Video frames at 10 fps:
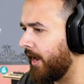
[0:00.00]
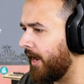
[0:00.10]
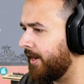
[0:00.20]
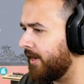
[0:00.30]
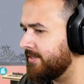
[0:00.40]

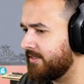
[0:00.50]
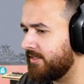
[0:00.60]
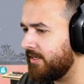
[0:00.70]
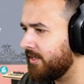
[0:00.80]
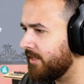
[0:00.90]
And
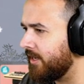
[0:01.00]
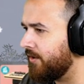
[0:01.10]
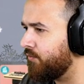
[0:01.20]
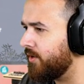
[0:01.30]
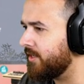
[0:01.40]
ideally,
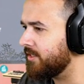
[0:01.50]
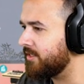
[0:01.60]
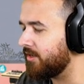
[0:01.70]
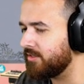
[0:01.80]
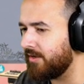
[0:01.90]
if we can
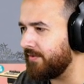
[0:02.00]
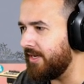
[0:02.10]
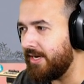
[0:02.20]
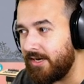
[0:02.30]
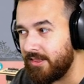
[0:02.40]
sell stuff
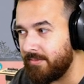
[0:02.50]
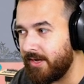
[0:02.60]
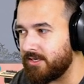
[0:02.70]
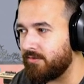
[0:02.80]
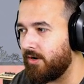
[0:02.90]
in the
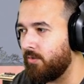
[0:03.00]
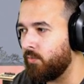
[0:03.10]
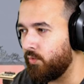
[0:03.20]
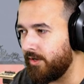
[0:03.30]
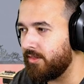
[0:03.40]
Magic
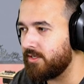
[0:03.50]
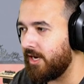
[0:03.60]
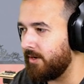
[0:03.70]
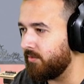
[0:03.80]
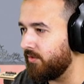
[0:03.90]
Realm with the
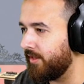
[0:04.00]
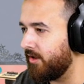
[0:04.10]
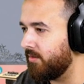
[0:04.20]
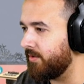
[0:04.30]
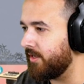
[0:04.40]
table,
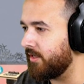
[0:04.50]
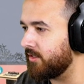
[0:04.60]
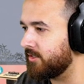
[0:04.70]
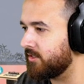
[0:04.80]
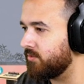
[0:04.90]
that would be
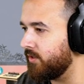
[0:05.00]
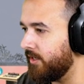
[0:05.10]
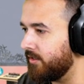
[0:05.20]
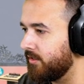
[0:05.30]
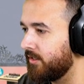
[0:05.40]

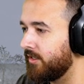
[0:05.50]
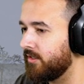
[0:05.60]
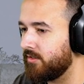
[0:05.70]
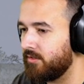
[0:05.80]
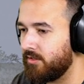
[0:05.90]
sweet.
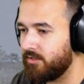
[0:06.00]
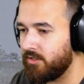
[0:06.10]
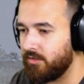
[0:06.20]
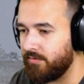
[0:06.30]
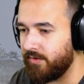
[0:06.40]
So the
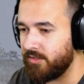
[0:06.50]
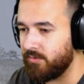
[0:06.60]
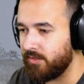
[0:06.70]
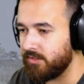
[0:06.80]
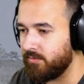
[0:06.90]
Jungle Adventure
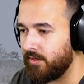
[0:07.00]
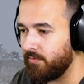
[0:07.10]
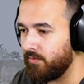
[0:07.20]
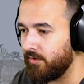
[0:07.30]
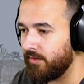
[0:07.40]
one is the one I
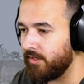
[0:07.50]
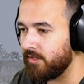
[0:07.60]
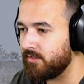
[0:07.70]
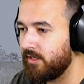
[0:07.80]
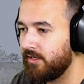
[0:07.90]
want,
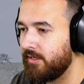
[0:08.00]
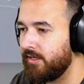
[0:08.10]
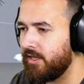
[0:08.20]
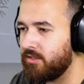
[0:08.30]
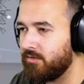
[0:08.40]
this.
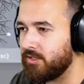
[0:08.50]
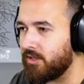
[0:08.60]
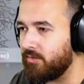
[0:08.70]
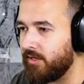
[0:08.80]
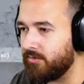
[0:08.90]
Yeah, I thought it was like
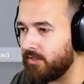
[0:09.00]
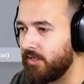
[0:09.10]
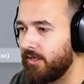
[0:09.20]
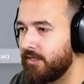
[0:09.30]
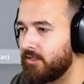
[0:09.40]
300.
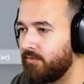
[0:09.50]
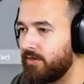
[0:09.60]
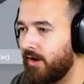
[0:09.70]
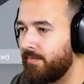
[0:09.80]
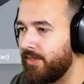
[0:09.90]
So if we
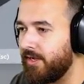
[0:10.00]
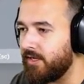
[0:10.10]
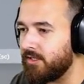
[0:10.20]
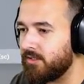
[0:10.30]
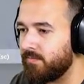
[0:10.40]
grab
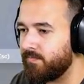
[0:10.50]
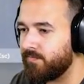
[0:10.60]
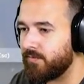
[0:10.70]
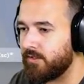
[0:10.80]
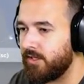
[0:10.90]
this,
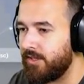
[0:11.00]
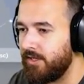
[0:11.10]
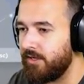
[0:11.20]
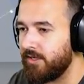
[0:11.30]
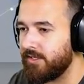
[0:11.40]
because I
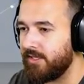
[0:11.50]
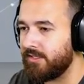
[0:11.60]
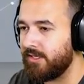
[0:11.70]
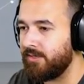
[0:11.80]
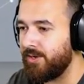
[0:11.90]
think you can take
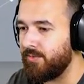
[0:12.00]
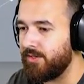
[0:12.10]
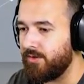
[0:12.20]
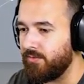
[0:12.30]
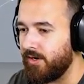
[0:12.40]
this anywhere with
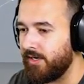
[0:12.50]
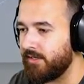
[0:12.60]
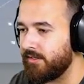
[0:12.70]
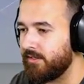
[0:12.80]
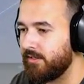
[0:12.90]
you, right?